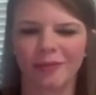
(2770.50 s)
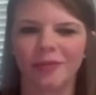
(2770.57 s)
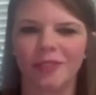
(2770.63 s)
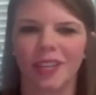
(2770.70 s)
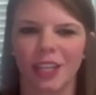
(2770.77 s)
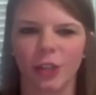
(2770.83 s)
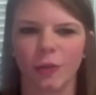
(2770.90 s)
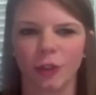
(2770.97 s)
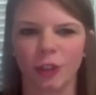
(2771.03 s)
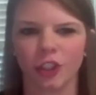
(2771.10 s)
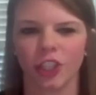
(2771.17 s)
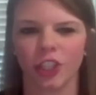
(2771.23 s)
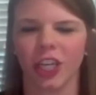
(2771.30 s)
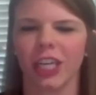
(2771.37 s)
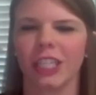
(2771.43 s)
Thank you for
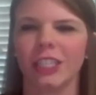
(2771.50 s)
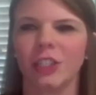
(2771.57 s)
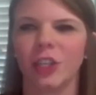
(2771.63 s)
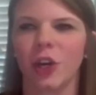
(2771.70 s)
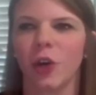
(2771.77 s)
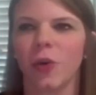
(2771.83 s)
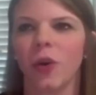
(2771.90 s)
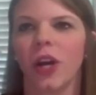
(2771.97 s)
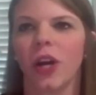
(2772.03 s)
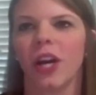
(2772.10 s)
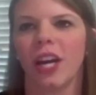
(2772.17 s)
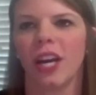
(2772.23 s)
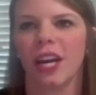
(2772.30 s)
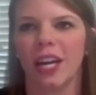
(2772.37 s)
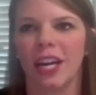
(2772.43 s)
sharing. So
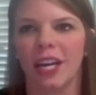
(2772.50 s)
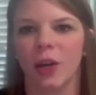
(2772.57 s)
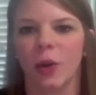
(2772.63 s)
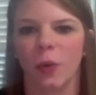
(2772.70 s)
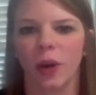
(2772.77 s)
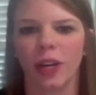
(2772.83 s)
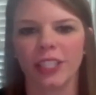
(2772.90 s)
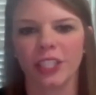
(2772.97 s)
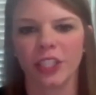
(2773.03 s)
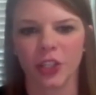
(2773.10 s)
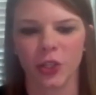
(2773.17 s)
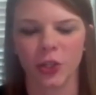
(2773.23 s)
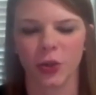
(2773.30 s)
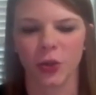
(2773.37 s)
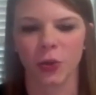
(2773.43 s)
what
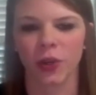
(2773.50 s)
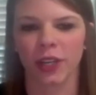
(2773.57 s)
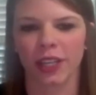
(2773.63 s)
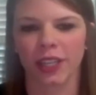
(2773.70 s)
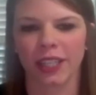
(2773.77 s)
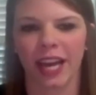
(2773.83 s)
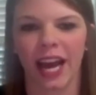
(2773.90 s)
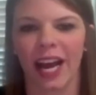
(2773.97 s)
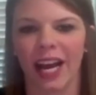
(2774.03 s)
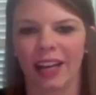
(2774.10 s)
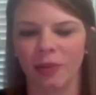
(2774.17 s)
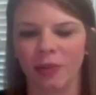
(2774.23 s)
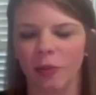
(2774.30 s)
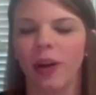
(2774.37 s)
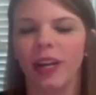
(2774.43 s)

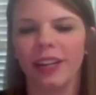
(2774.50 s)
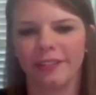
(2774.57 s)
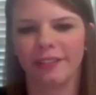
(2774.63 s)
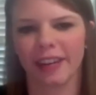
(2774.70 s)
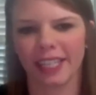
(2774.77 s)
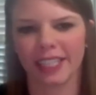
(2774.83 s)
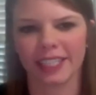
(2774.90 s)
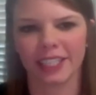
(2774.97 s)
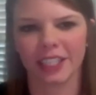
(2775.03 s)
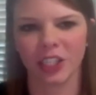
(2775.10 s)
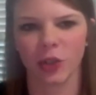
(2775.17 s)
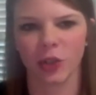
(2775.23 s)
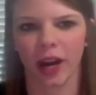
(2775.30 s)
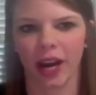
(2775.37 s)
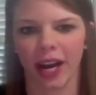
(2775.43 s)
advice do
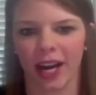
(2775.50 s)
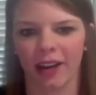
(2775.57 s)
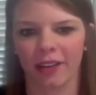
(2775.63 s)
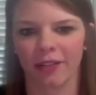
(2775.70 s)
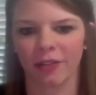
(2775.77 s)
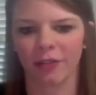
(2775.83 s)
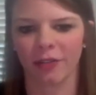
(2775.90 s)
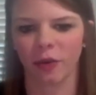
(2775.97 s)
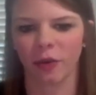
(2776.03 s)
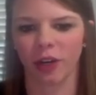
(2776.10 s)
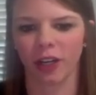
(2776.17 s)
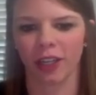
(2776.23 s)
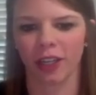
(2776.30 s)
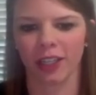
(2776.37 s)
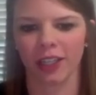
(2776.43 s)
you have
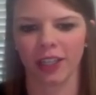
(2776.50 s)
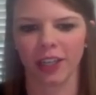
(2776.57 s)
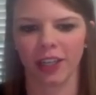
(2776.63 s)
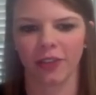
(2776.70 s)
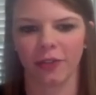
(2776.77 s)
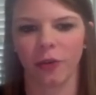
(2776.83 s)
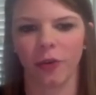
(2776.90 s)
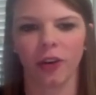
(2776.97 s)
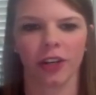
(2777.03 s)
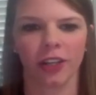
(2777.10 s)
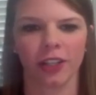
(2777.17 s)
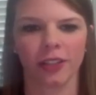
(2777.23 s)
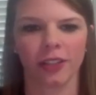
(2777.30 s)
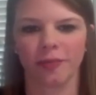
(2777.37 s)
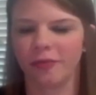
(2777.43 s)
for
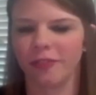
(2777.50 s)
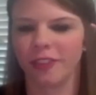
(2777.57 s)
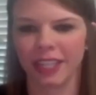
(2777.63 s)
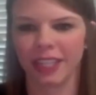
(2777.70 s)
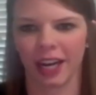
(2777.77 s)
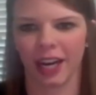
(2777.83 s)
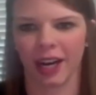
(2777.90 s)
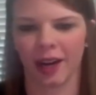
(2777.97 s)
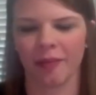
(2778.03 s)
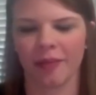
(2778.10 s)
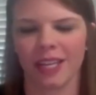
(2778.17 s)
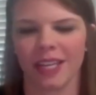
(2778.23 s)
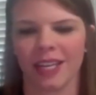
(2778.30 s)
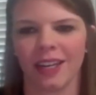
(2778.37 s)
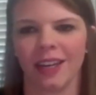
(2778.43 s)
Vietnam
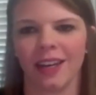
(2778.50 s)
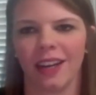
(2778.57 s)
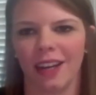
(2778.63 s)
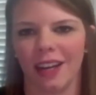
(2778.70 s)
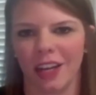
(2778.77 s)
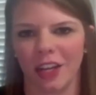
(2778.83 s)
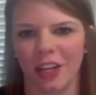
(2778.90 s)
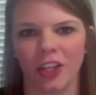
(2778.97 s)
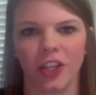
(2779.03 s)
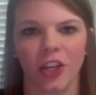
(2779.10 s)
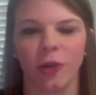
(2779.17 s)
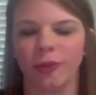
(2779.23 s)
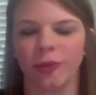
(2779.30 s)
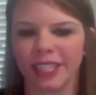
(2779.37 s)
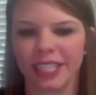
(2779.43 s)
and,
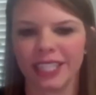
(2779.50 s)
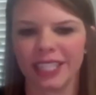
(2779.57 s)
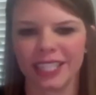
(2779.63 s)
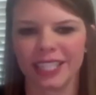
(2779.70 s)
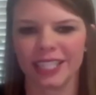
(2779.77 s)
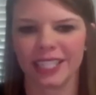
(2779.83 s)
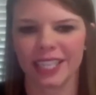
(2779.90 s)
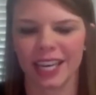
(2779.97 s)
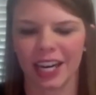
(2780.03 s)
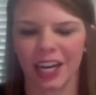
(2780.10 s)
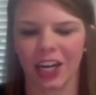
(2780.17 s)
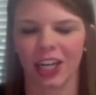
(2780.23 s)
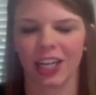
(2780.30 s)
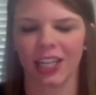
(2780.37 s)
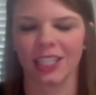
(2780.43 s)
citizens
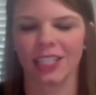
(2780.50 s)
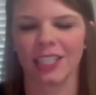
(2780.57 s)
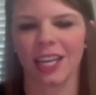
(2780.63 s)
there, and